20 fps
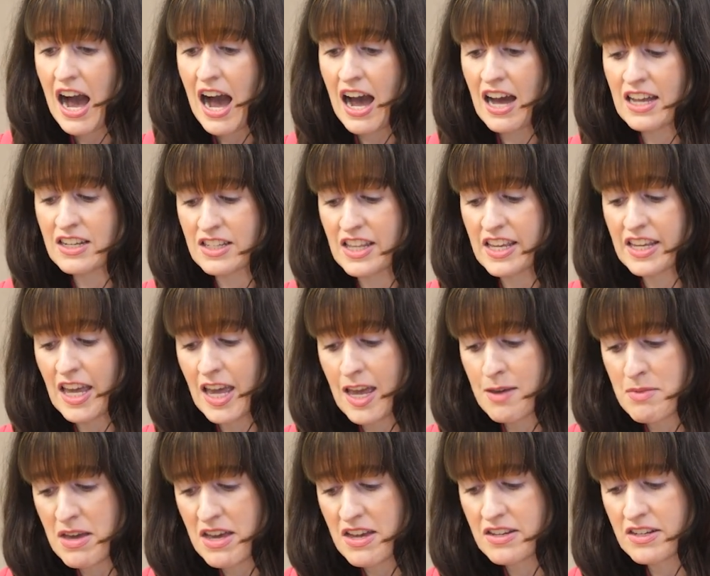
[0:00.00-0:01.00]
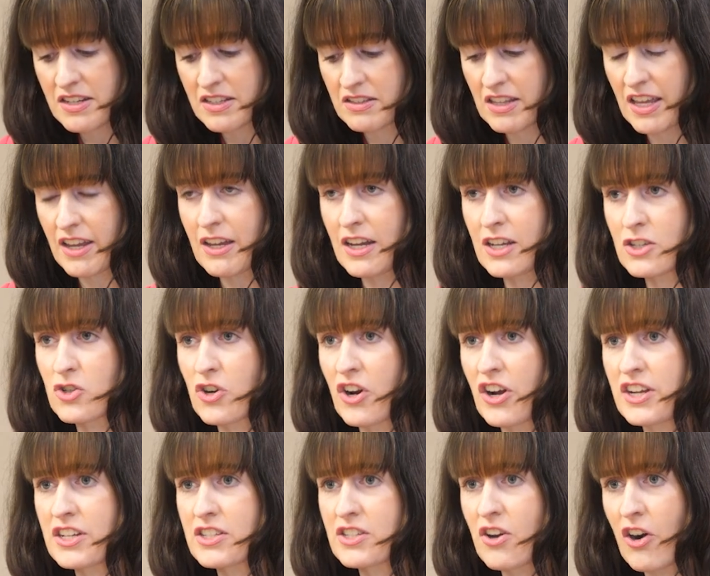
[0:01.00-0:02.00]
And they came in and they had
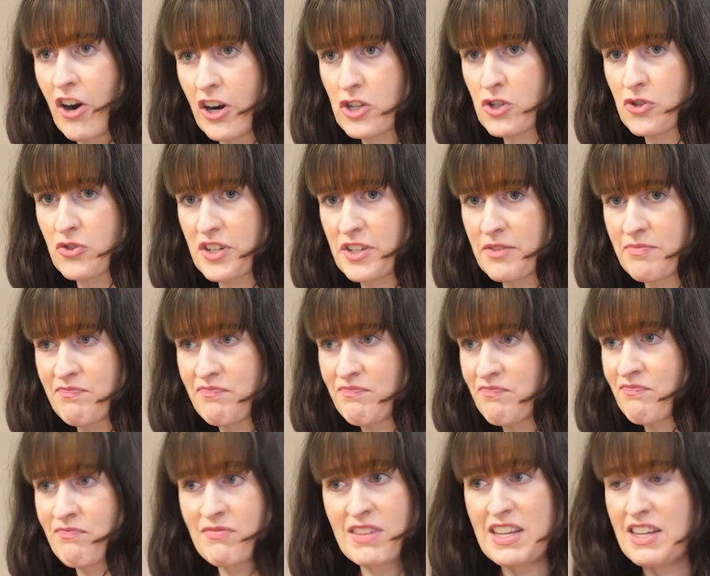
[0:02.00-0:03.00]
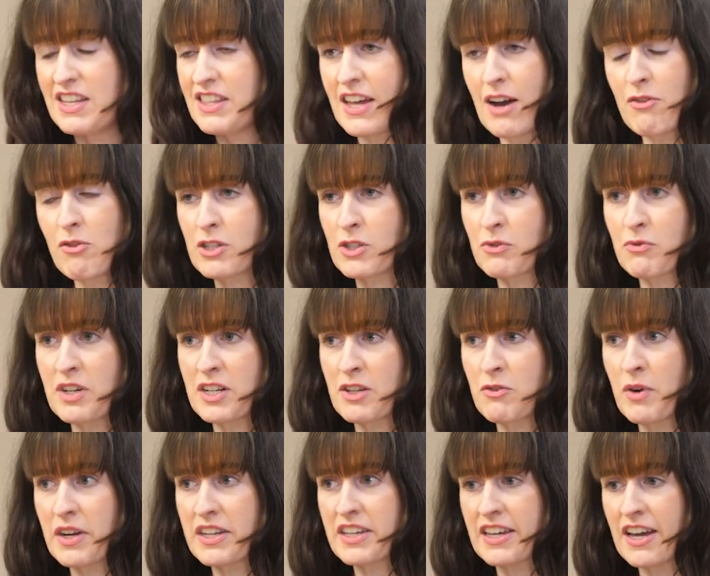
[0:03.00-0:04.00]
tried archery. That wasn't
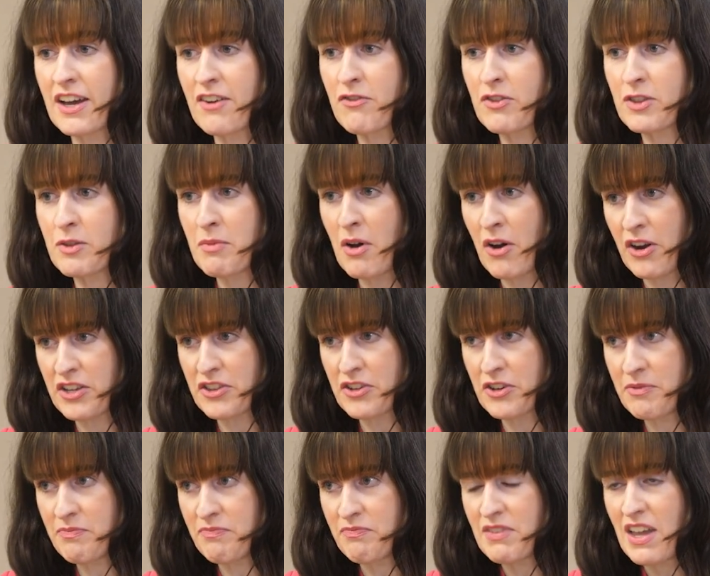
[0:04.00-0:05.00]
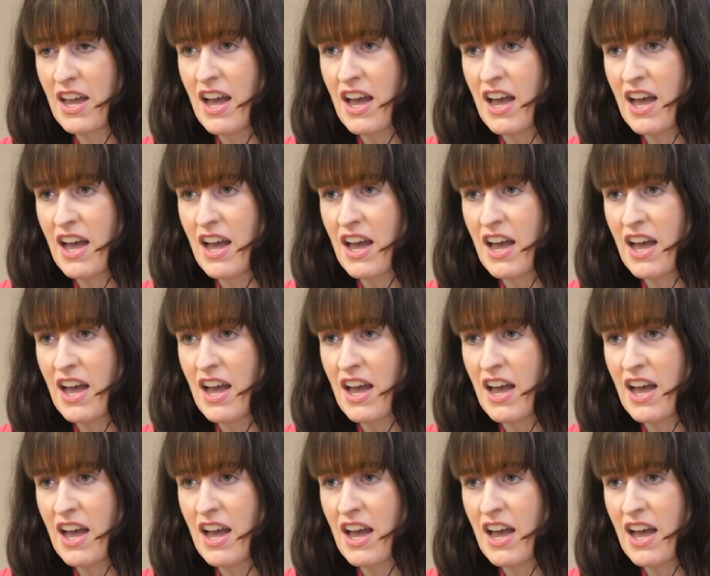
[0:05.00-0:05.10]
really working out for them either.